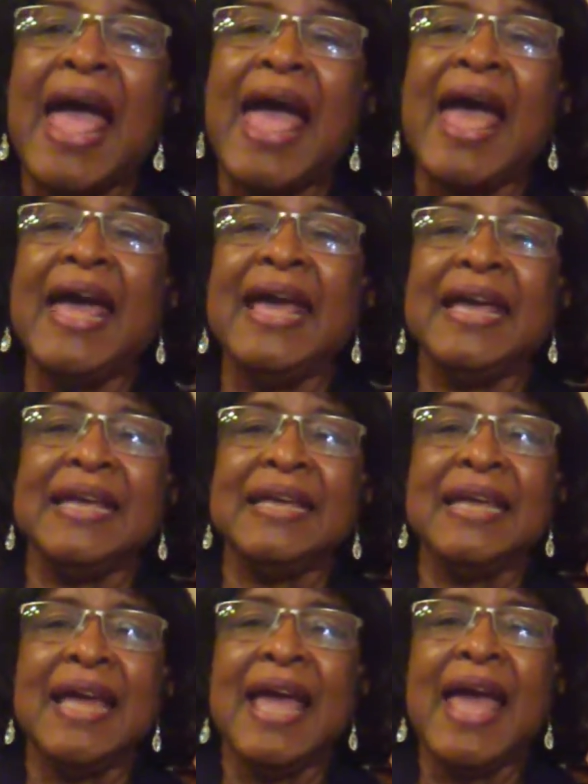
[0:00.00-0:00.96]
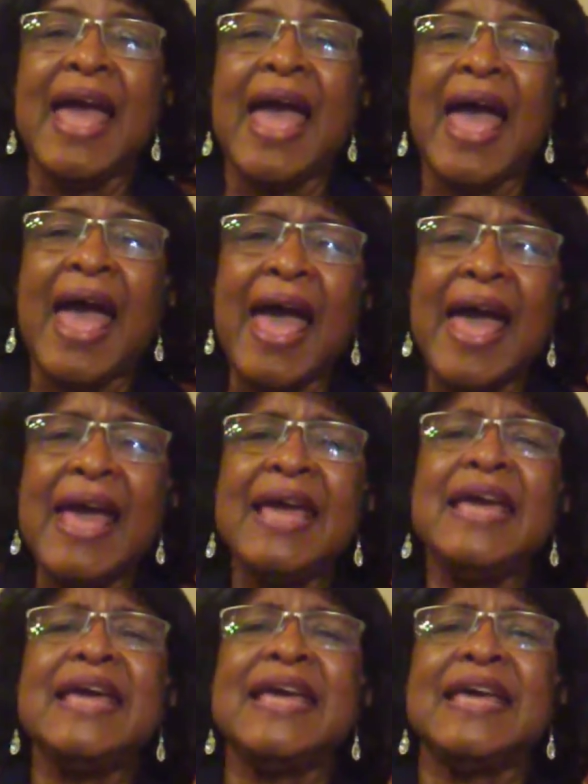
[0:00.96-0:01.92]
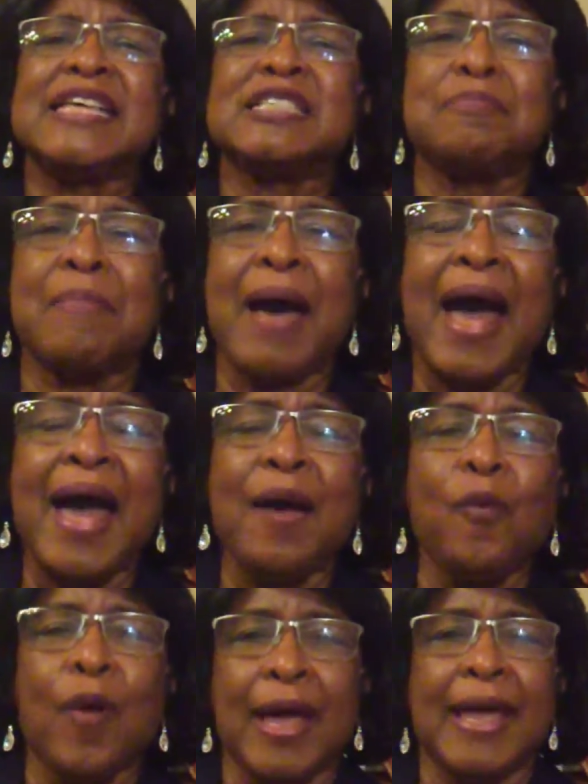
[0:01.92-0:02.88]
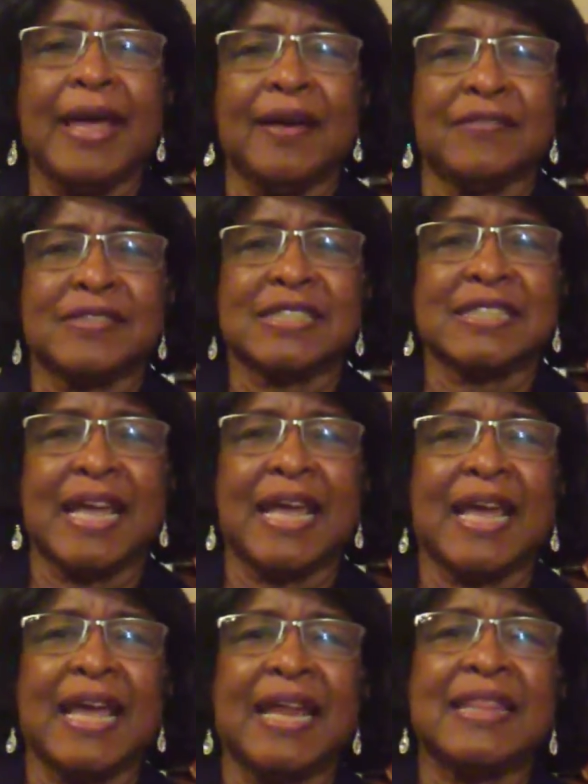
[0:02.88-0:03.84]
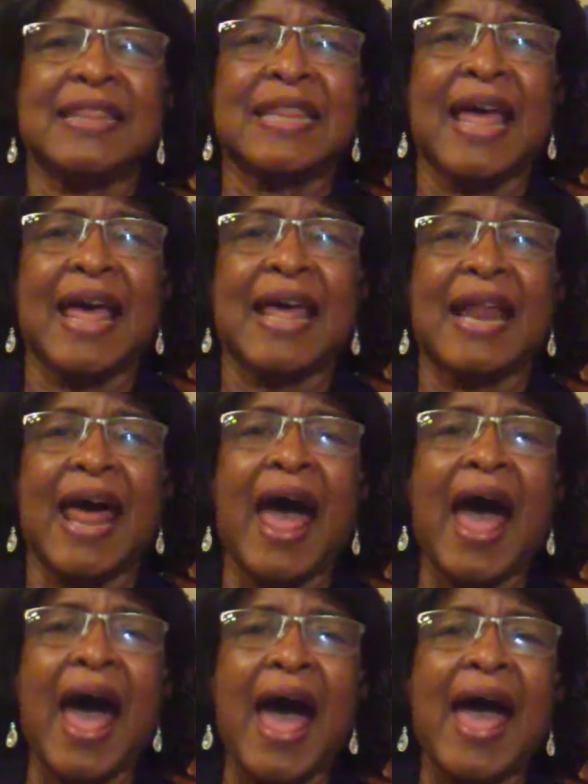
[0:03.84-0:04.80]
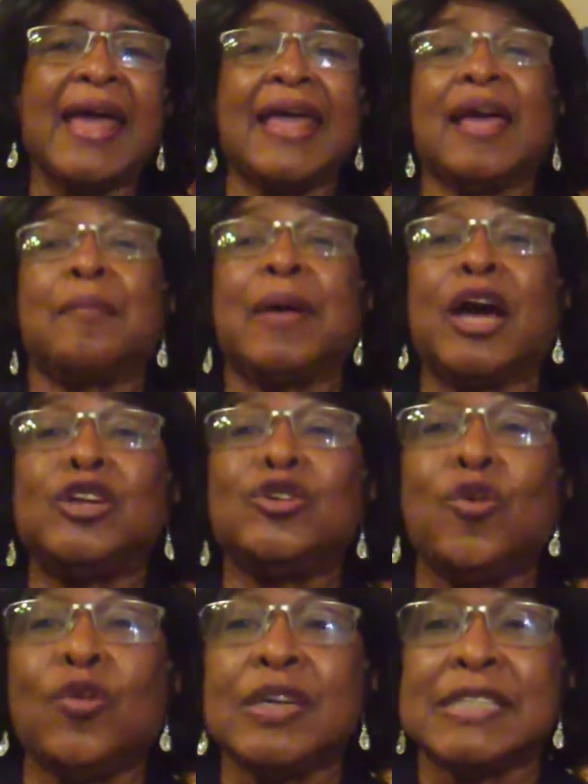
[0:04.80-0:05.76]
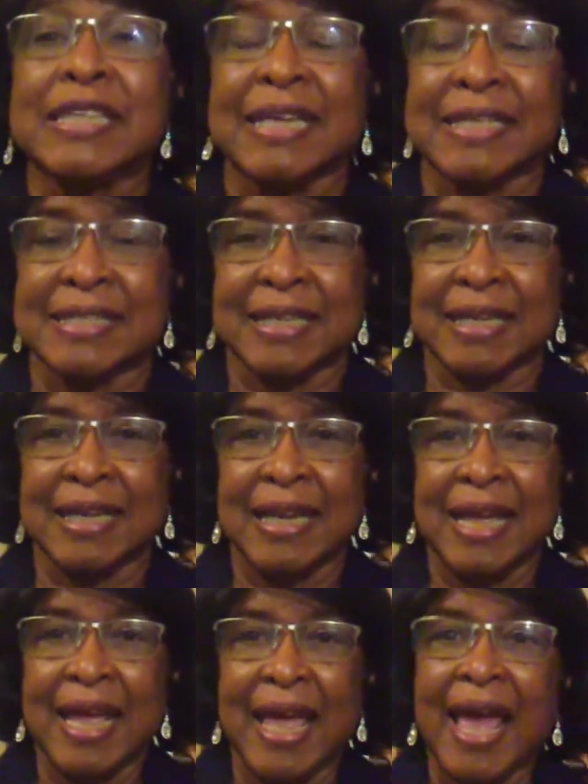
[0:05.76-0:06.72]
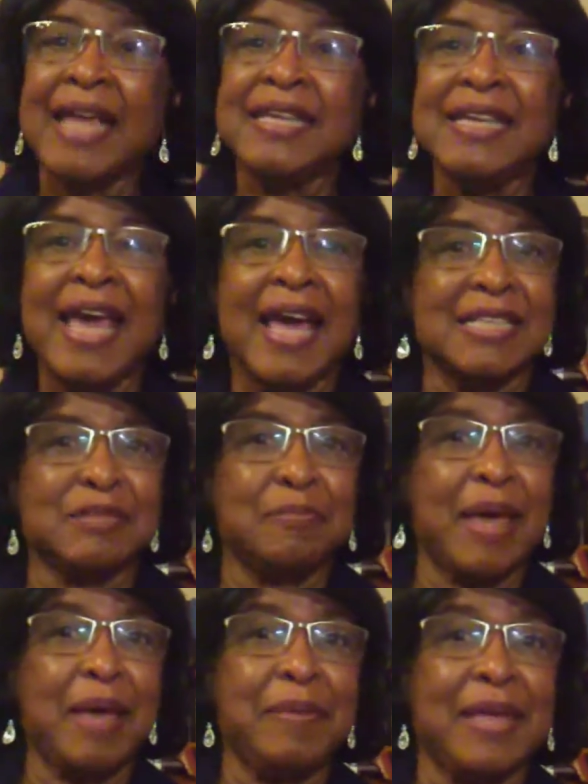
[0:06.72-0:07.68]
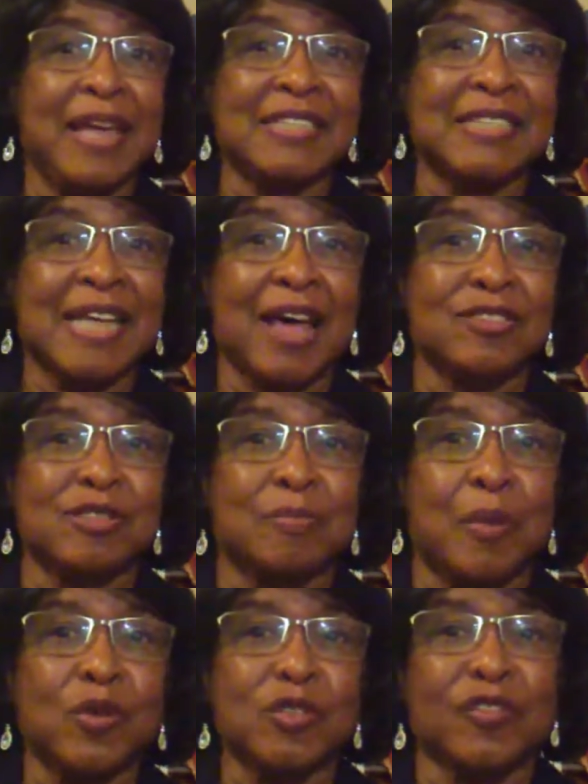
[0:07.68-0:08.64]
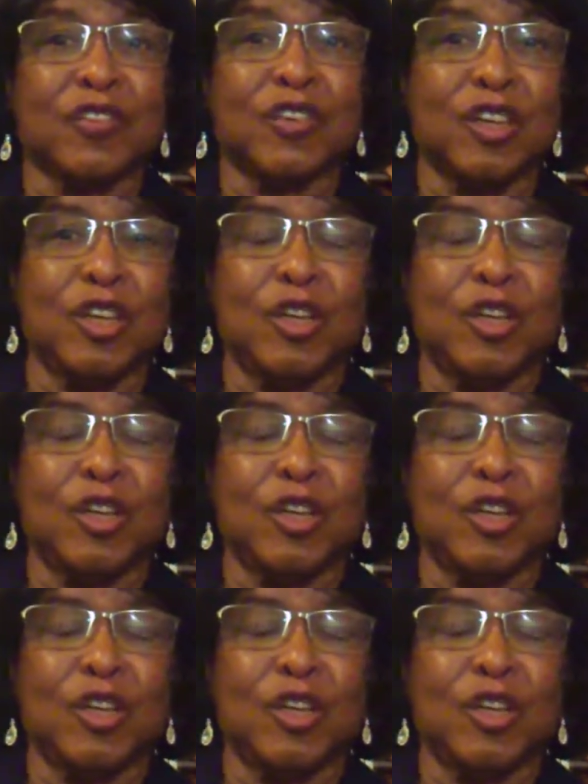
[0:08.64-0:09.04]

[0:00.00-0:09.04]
A. A is my way of saying that I am anointed. And yes, maybe it sounds boastful to